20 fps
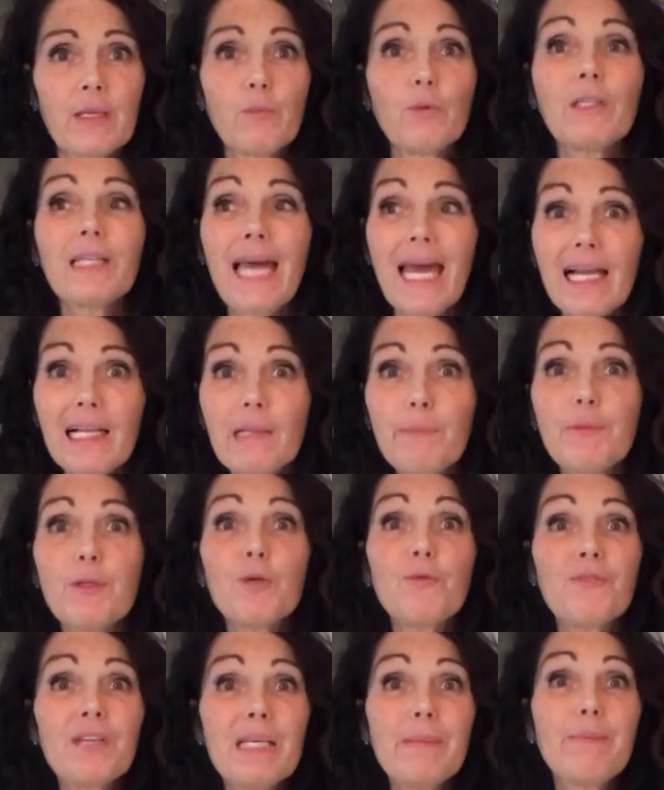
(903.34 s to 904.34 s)
Will help
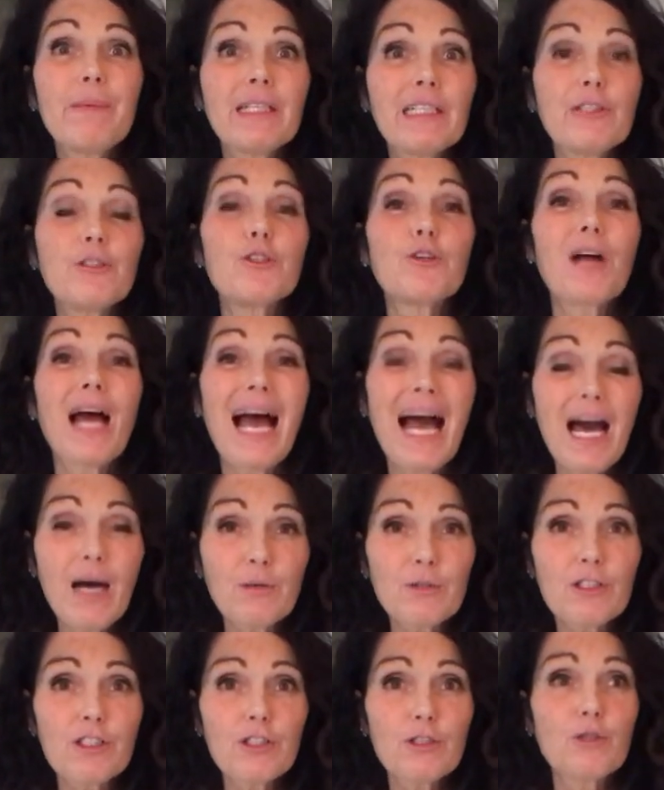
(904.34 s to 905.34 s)
you rebuild your
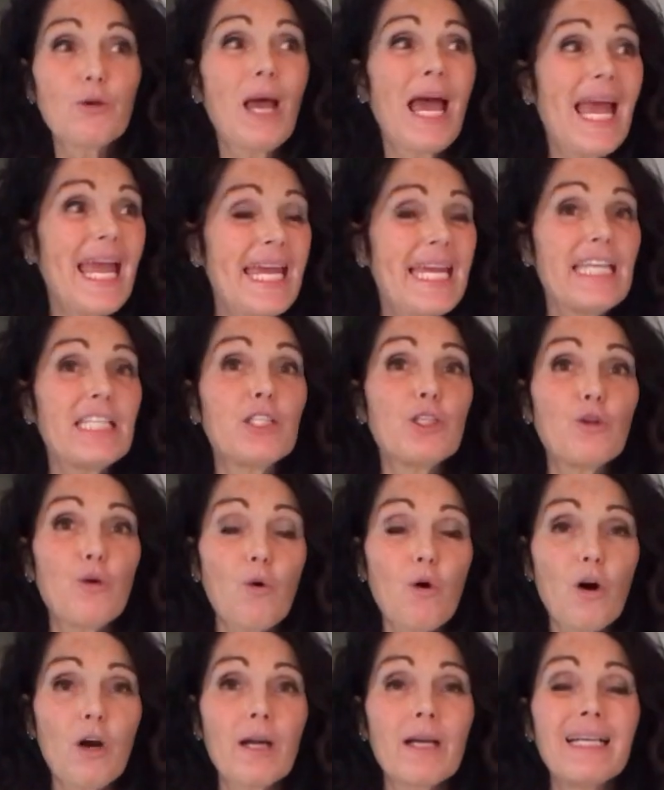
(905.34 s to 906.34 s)
house to aid
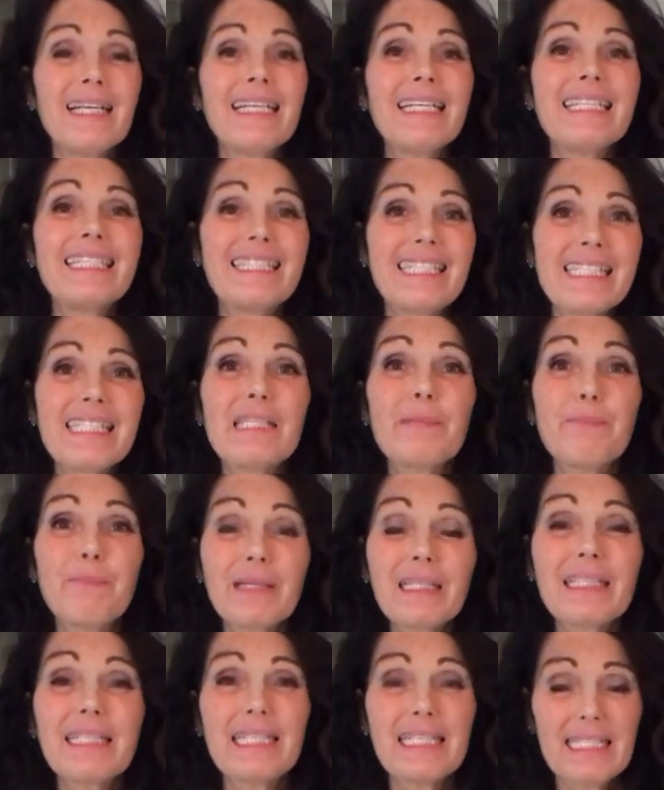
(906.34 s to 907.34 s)
your
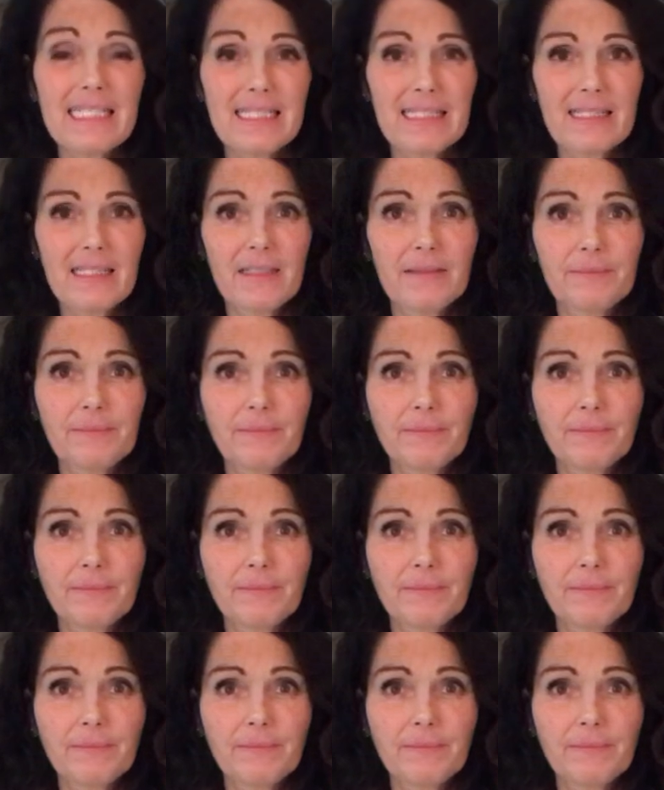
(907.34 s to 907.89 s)
disabilities,